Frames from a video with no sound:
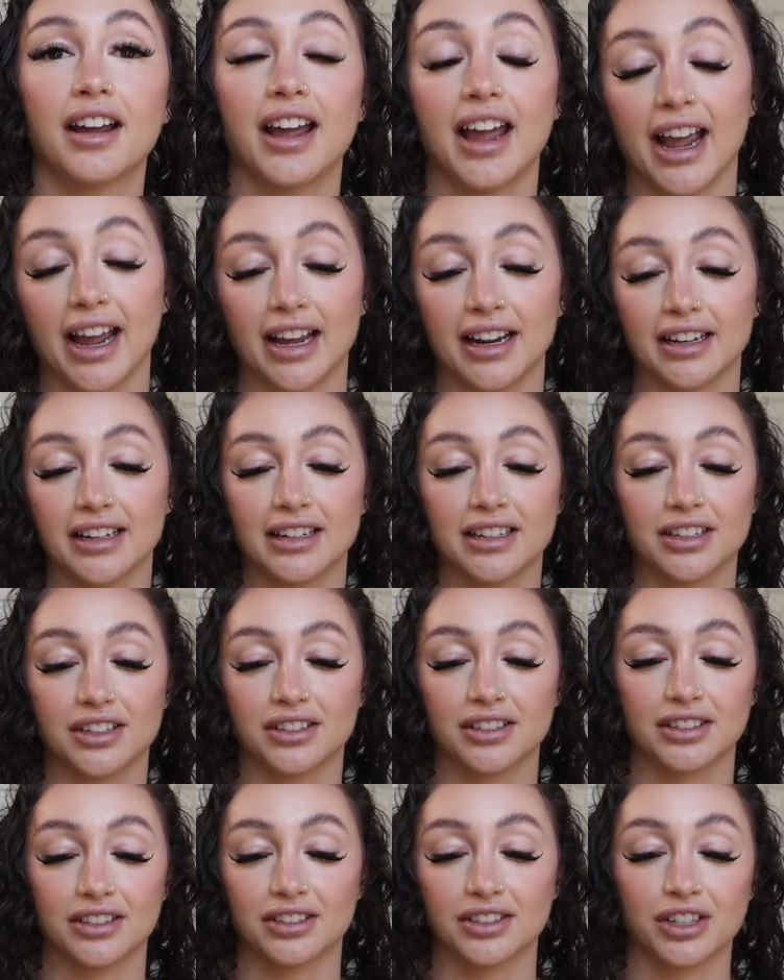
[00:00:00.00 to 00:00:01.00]
And
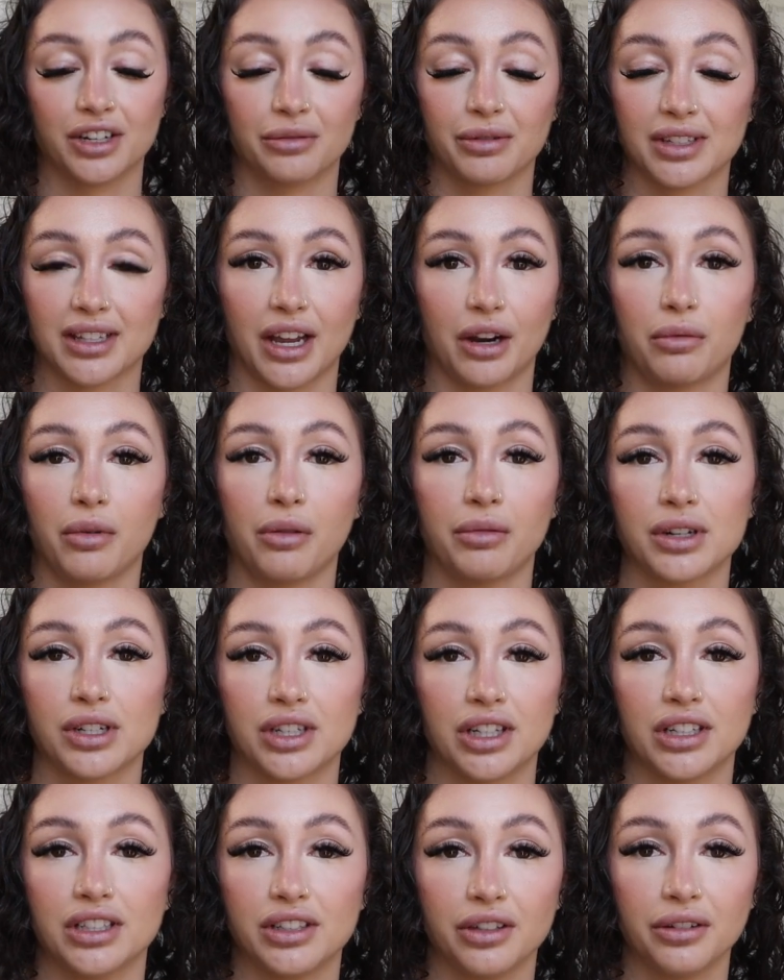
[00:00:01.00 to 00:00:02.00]
she was like, What was
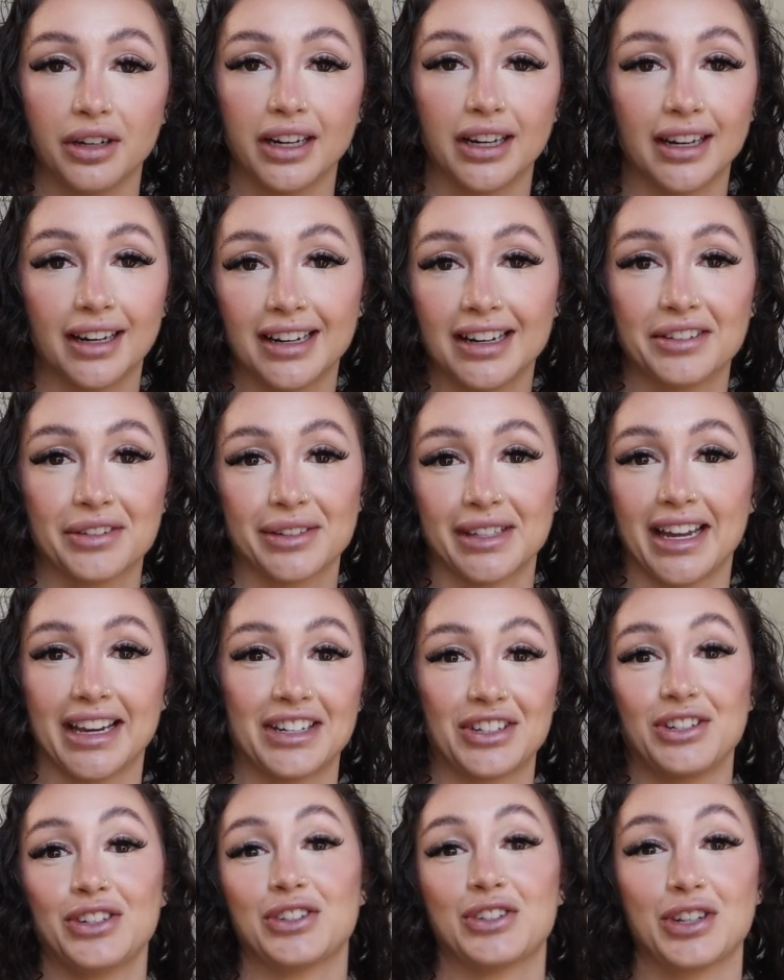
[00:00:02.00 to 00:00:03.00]
she doing? And he was like,
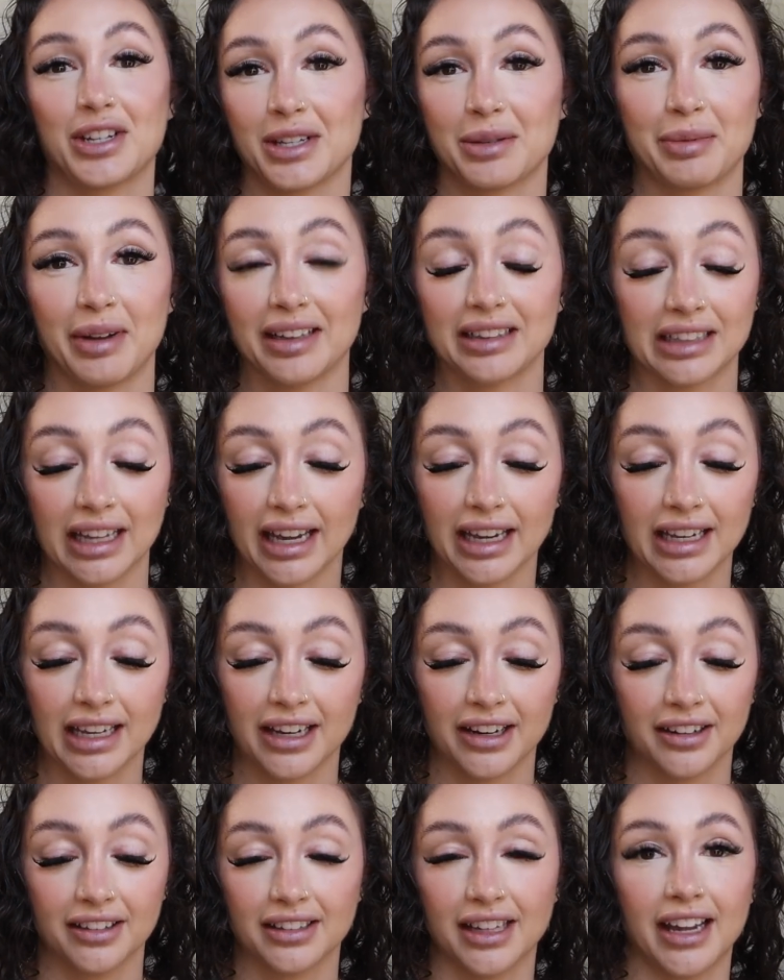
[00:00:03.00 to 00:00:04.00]
She's just been laying
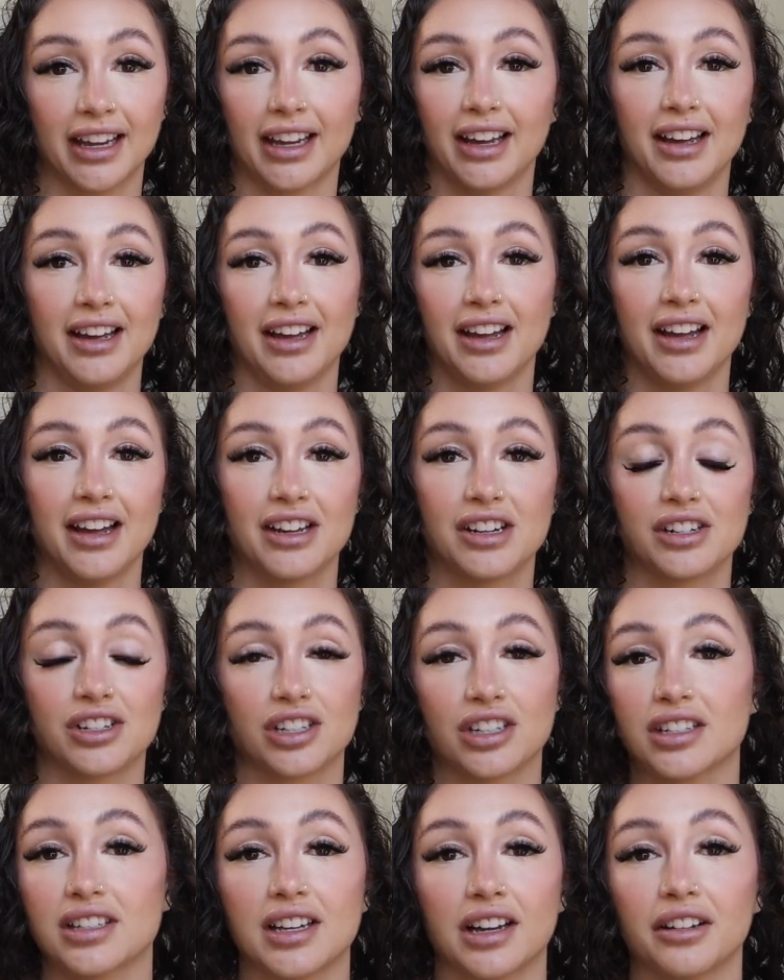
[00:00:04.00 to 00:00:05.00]
here. Like,
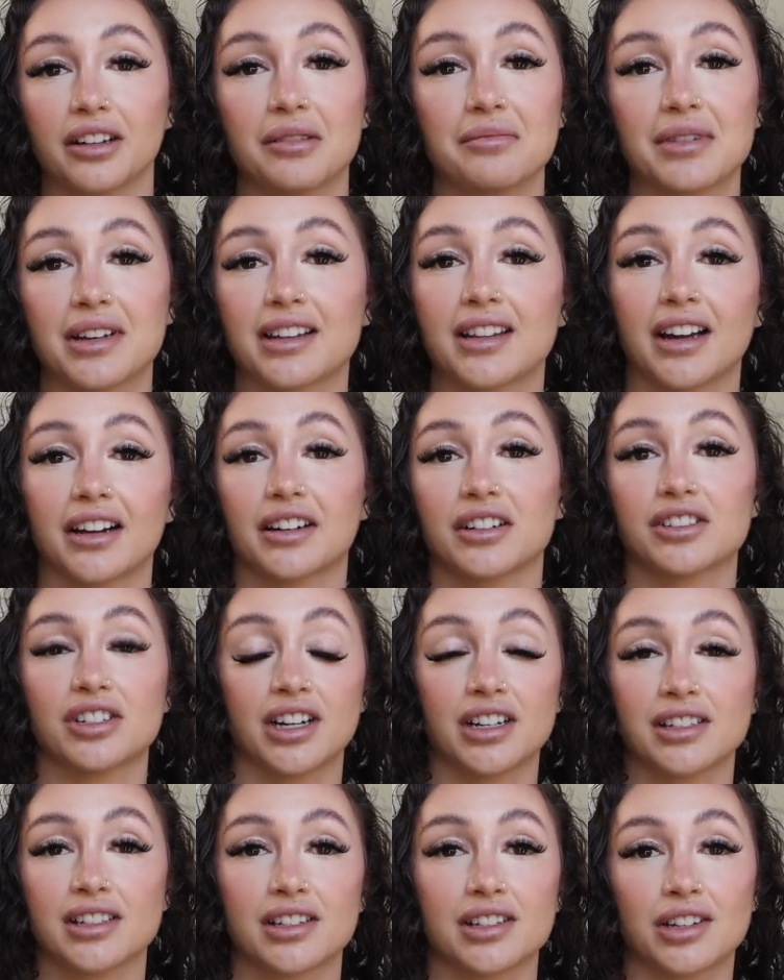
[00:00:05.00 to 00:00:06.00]
she's telling me that her
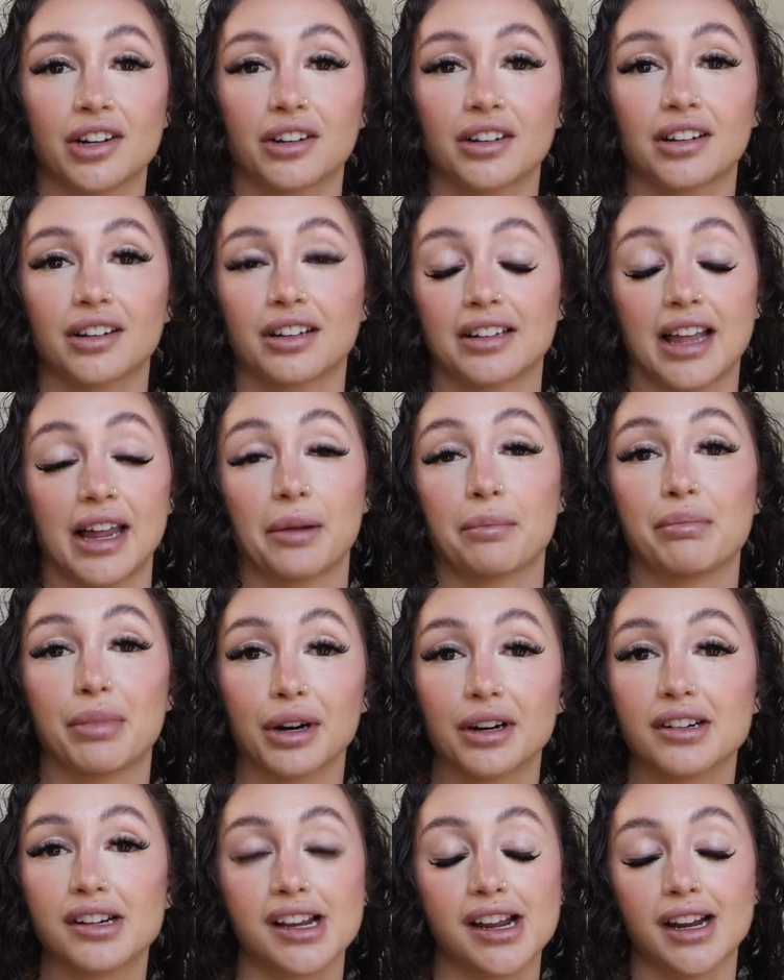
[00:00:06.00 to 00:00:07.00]
chest is hurt, like
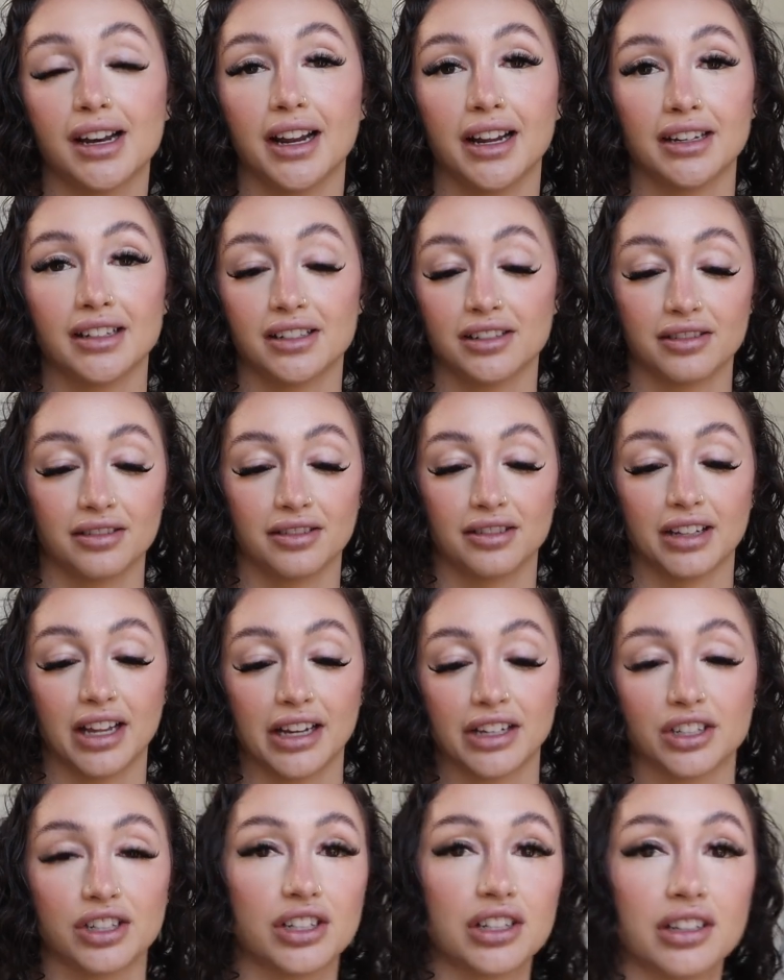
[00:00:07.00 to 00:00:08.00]
burning, and
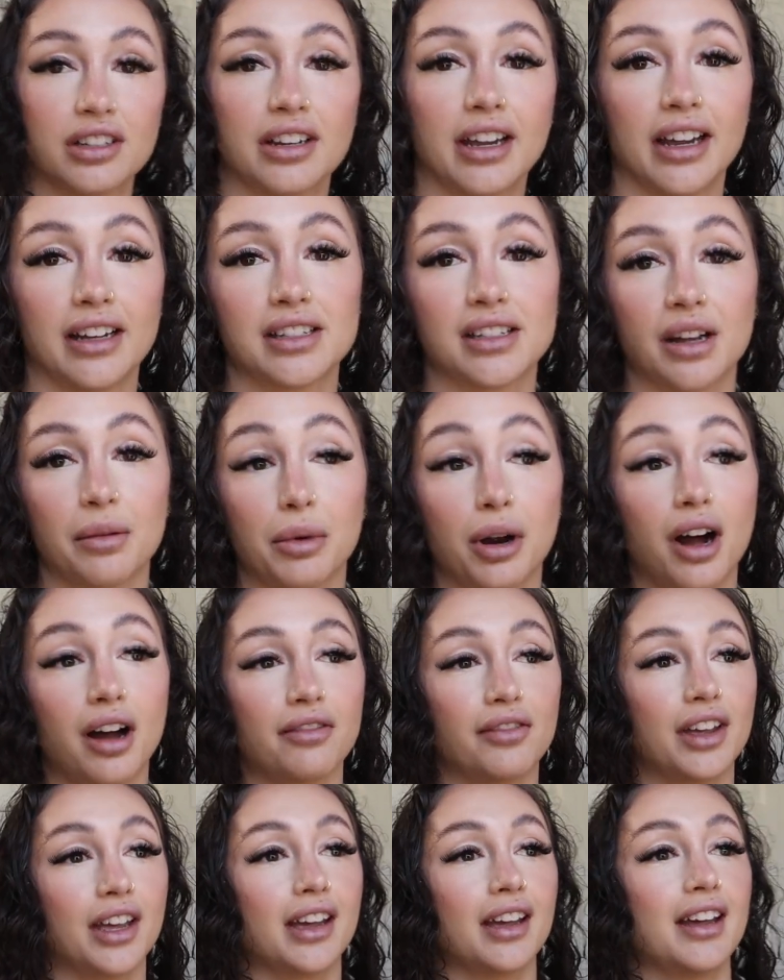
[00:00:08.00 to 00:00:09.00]
like she can't stop
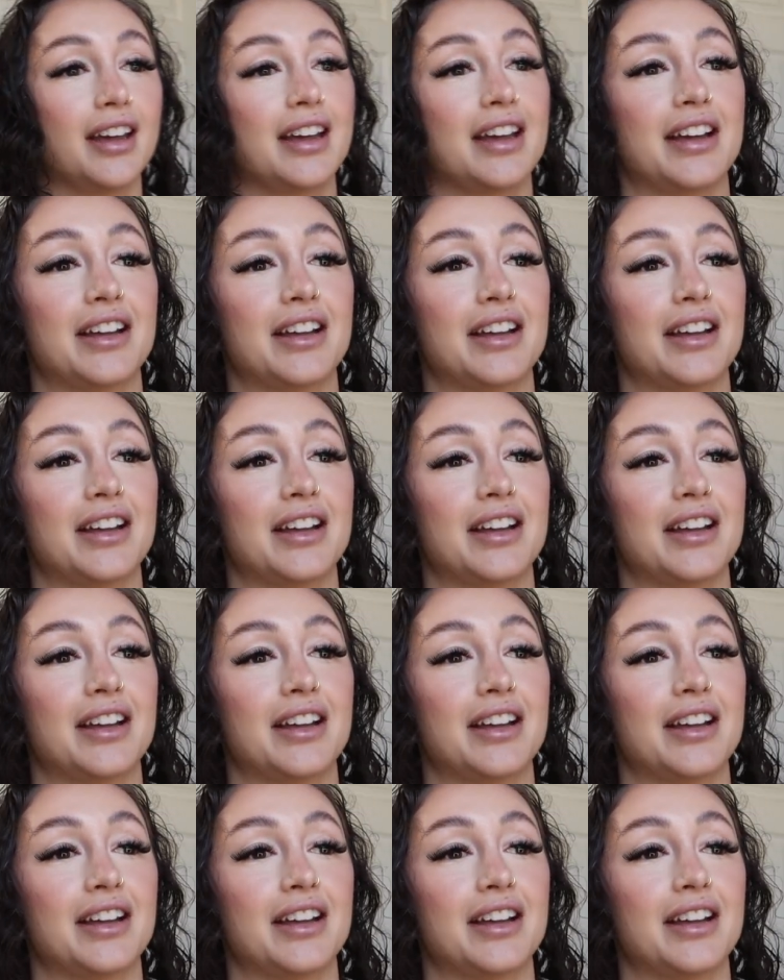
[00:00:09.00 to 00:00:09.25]
coughing.